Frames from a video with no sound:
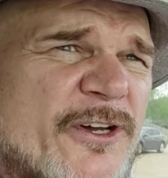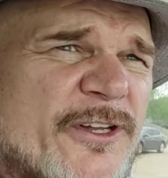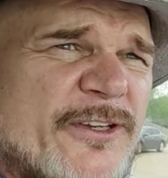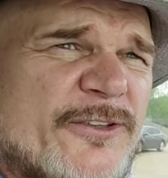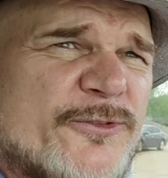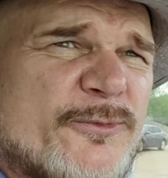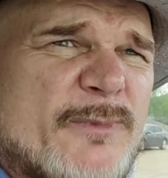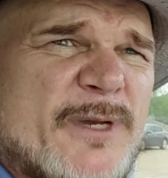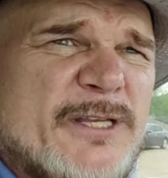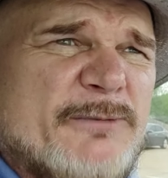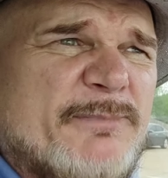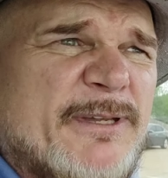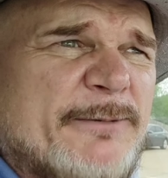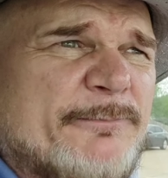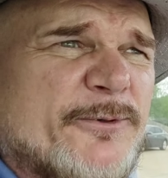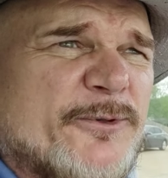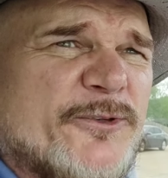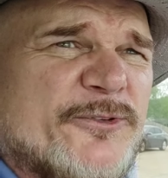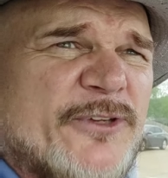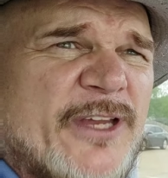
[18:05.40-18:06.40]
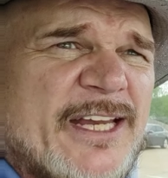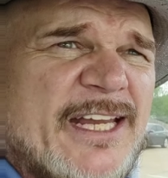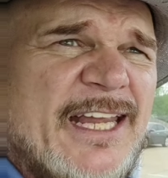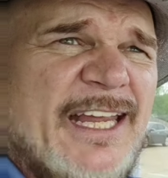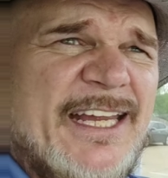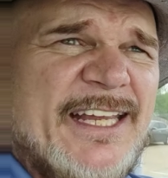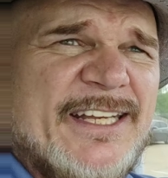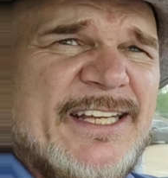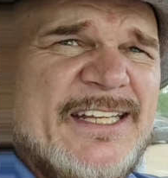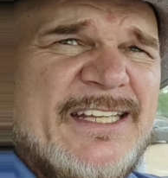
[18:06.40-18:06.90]
on as many people as I
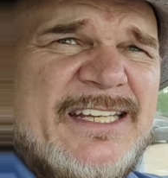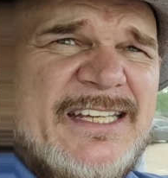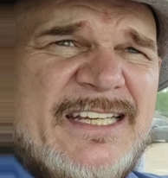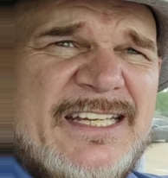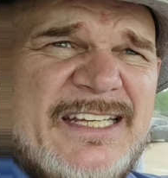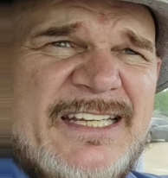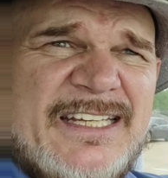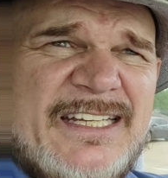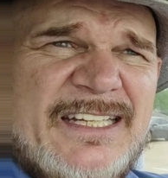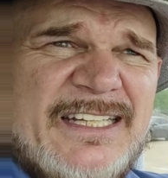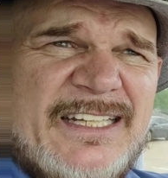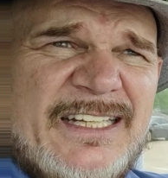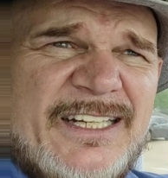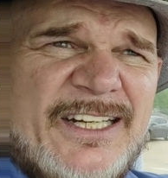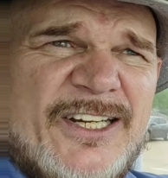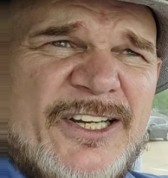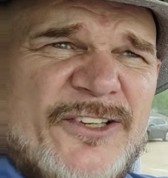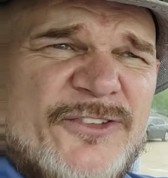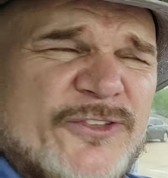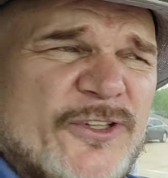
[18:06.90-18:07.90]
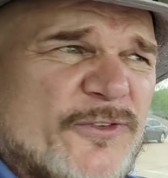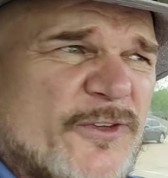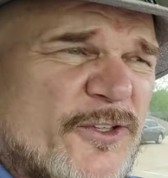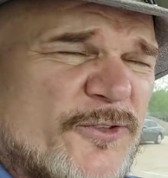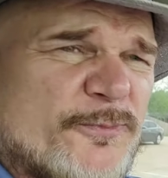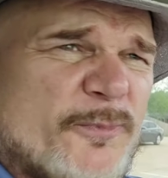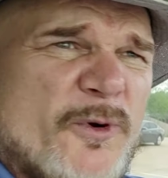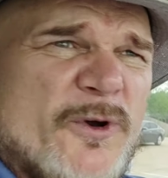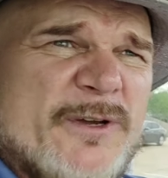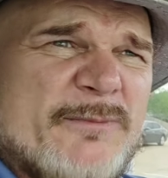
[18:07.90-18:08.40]
can. Because at
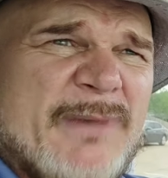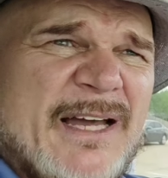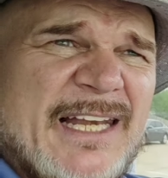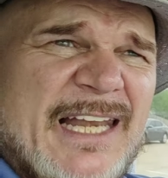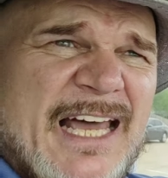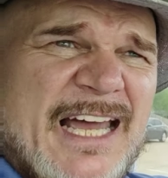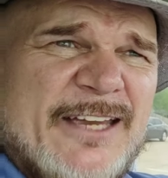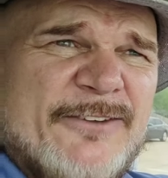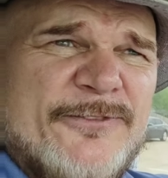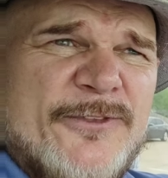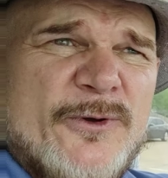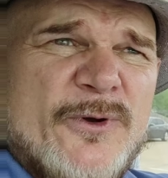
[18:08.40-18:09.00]
this point in my life,